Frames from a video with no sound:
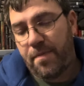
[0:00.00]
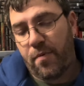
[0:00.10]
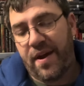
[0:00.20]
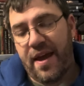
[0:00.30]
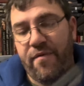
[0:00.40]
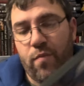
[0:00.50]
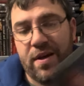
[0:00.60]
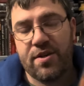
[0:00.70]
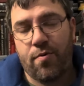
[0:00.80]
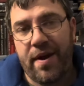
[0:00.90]
But we have
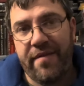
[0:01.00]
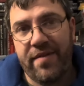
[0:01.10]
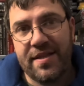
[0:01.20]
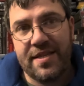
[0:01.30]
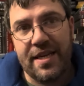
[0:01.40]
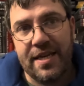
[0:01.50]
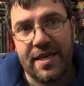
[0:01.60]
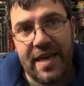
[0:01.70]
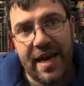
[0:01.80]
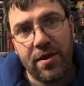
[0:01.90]
Wes Craven's
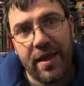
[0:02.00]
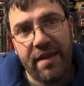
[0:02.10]
Deadly